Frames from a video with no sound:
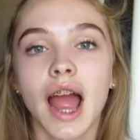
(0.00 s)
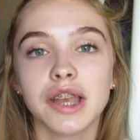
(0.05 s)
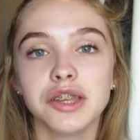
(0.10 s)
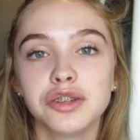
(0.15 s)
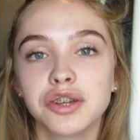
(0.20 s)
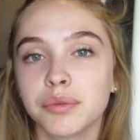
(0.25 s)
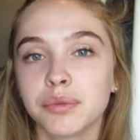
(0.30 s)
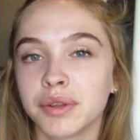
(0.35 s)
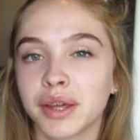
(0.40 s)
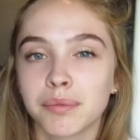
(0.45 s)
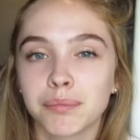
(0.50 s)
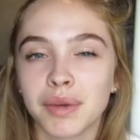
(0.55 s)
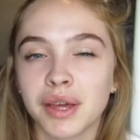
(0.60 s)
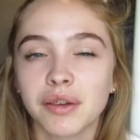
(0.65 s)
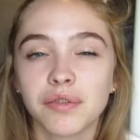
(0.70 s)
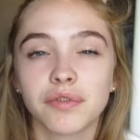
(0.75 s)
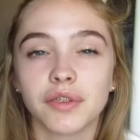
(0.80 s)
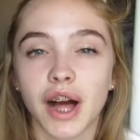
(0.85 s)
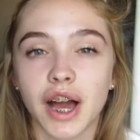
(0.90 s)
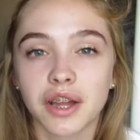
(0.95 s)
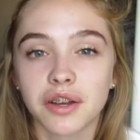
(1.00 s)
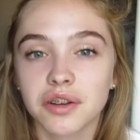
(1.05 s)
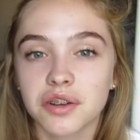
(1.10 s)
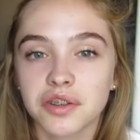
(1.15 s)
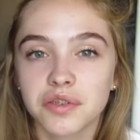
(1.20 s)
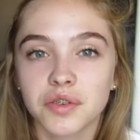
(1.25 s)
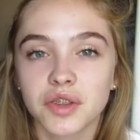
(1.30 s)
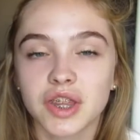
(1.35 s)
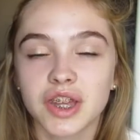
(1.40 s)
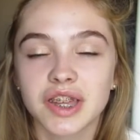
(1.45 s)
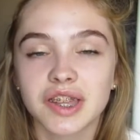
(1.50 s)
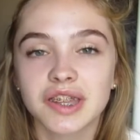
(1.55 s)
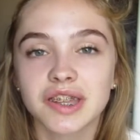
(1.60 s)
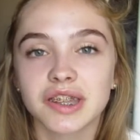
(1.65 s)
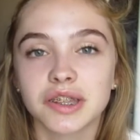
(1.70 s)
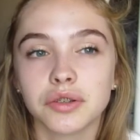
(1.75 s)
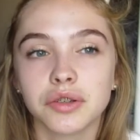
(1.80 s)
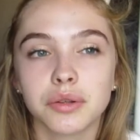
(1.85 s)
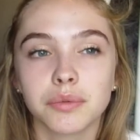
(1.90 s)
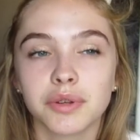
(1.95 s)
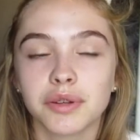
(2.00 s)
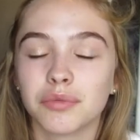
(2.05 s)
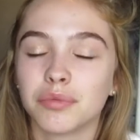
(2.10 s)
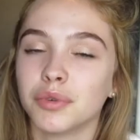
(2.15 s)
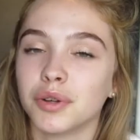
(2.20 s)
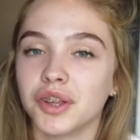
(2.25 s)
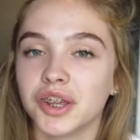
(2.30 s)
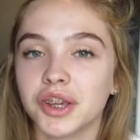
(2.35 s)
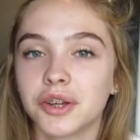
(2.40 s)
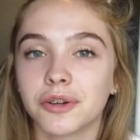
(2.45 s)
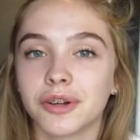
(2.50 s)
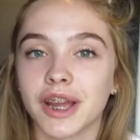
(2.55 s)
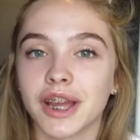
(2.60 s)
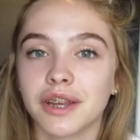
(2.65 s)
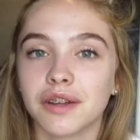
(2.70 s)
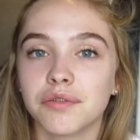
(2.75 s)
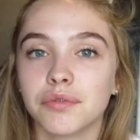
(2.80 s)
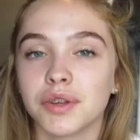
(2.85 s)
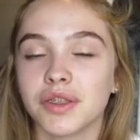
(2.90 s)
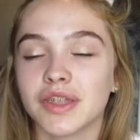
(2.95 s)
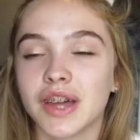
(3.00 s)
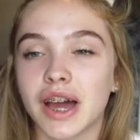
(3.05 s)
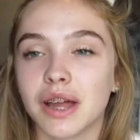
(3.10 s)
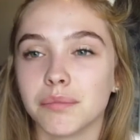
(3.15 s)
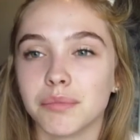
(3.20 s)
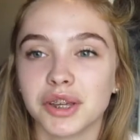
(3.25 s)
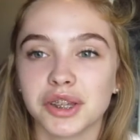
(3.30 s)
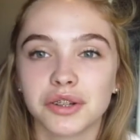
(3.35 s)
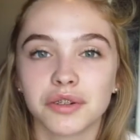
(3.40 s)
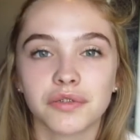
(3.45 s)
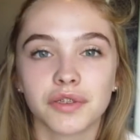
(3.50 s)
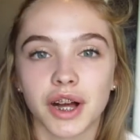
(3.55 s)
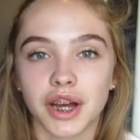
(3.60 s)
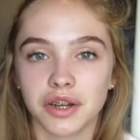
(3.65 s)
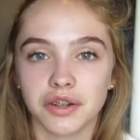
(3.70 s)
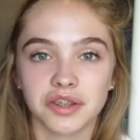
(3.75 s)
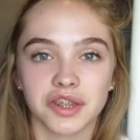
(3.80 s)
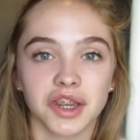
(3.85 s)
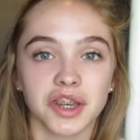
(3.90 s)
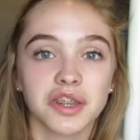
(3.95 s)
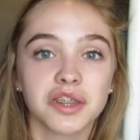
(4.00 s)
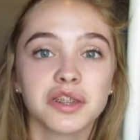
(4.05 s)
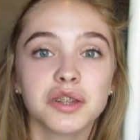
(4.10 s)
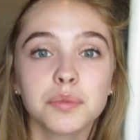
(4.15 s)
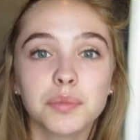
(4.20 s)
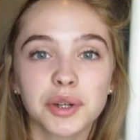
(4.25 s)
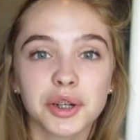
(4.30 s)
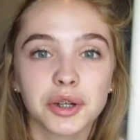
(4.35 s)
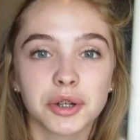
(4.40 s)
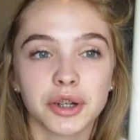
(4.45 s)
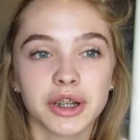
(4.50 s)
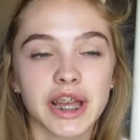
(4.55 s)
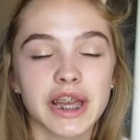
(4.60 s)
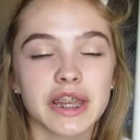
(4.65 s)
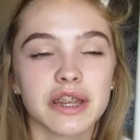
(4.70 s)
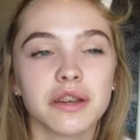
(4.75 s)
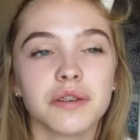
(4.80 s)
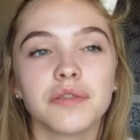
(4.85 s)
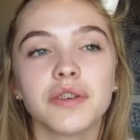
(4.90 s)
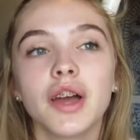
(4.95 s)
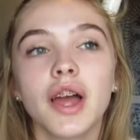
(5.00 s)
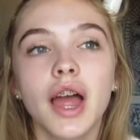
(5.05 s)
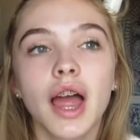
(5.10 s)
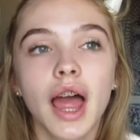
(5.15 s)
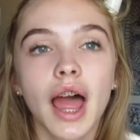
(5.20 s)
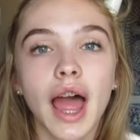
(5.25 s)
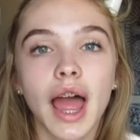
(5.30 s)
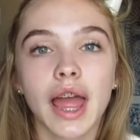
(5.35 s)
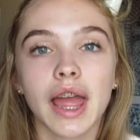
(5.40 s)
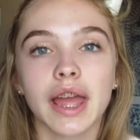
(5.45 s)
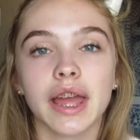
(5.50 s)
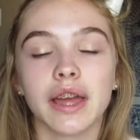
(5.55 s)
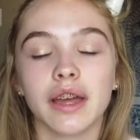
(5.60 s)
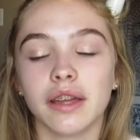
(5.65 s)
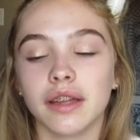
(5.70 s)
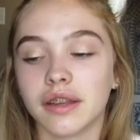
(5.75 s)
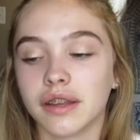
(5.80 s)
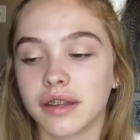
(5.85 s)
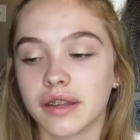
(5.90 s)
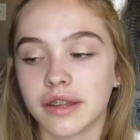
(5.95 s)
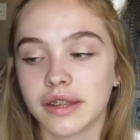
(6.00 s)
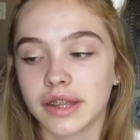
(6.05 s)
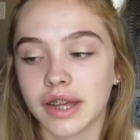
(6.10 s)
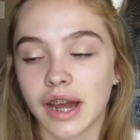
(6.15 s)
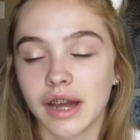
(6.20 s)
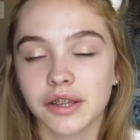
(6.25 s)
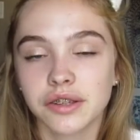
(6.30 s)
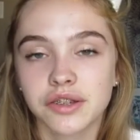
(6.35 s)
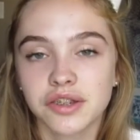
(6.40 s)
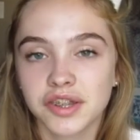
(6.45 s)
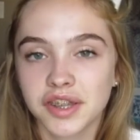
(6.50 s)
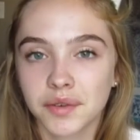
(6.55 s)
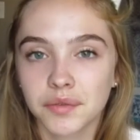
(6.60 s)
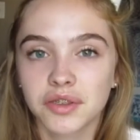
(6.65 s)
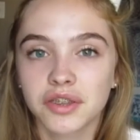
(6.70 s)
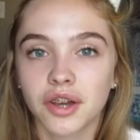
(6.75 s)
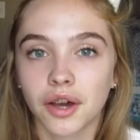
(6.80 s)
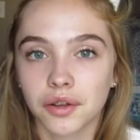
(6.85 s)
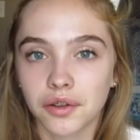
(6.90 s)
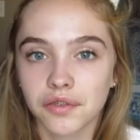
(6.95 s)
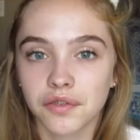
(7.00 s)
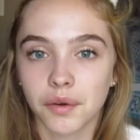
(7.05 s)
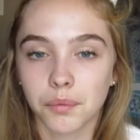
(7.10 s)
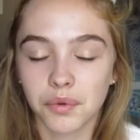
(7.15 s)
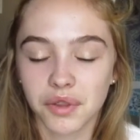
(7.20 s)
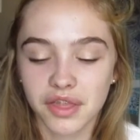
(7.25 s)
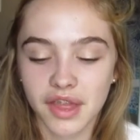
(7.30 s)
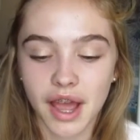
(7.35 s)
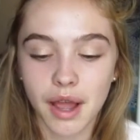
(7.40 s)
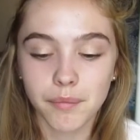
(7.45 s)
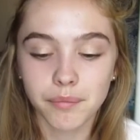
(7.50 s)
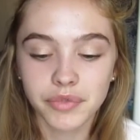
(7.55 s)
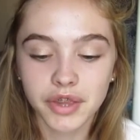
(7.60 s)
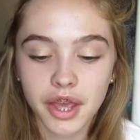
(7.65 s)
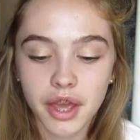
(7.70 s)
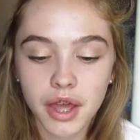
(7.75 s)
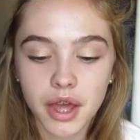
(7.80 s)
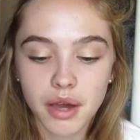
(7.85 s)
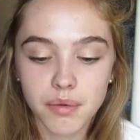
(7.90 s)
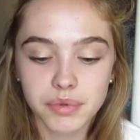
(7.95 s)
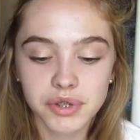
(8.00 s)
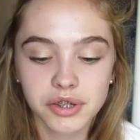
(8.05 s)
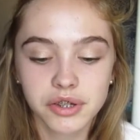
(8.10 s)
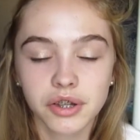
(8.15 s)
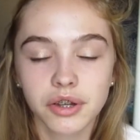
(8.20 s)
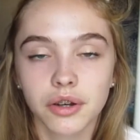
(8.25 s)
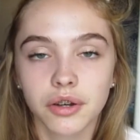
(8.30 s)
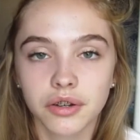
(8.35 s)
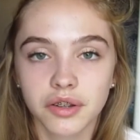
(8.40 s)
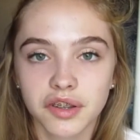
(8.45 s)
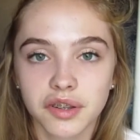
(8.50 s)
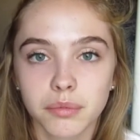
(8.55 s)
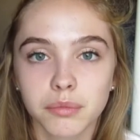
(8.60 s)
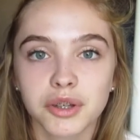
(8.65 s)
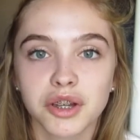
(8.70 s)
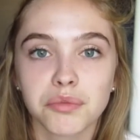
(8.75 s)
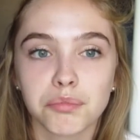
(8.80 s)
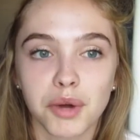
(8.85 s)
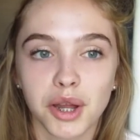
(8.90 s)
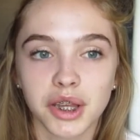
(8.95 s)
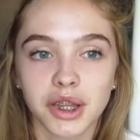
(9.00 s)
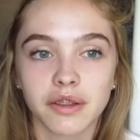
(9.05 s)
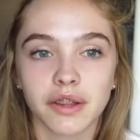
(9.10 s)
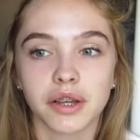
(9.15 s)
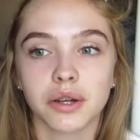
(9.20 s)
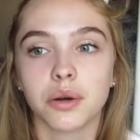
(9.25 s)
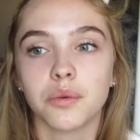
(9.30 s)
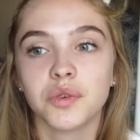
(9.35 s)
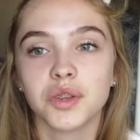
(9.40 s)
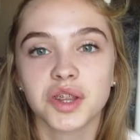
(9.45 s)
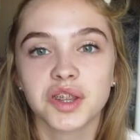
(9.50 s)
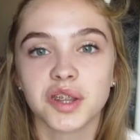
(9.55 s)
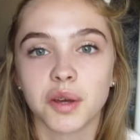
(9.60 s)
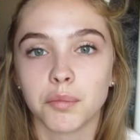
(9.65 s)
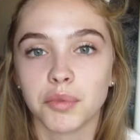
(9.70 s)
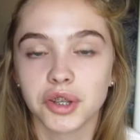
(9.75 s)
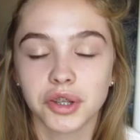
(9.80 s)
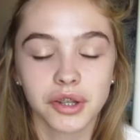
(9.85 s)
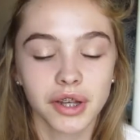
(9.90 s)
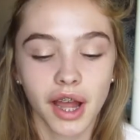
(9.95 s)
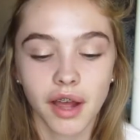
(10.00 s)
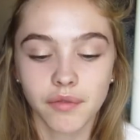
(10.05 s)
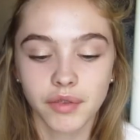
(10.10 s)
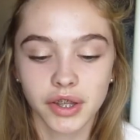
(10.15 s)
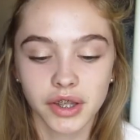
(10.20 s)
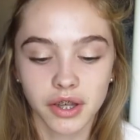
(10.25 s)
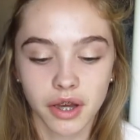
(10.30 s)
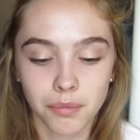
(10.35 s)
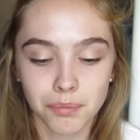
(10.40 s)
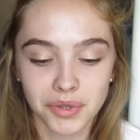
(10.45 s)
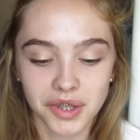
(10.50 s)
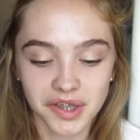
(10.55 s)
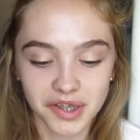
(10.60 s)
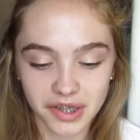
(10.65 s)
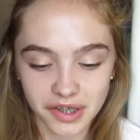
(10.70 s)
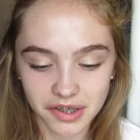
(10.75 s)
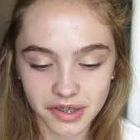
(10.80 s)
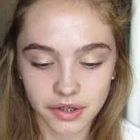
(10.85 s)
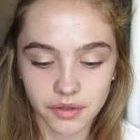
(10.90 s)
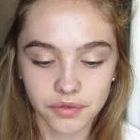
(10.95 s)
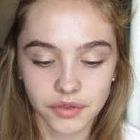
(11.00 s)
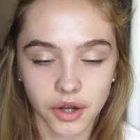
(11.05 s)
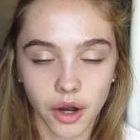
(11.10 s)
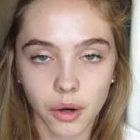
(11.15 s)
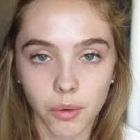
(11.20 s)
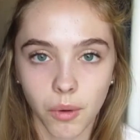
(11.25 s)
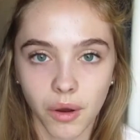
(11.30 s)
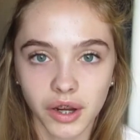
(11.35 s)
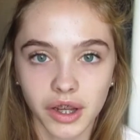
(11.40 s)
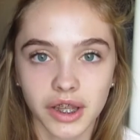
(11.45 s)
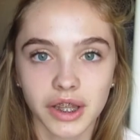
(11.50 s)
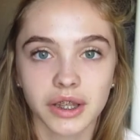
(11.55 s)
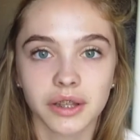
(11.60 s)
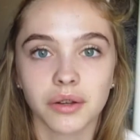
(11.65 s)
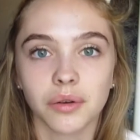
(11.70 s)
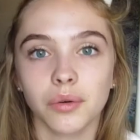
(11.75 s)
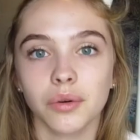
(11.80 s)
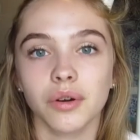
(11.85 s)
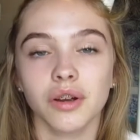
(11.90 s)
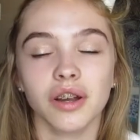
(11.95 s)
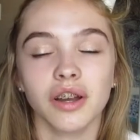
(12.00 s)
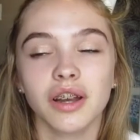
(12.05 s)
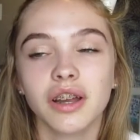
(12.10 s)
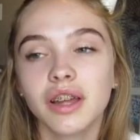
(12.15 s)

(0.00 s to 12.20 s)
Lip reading: and you can like make flyers for this. You can get really creative with that and make your flyers like super creative. And yeah, you just have a ton of fun with that. But you could earn some good money, like over the summer you could have like a business of dog walking or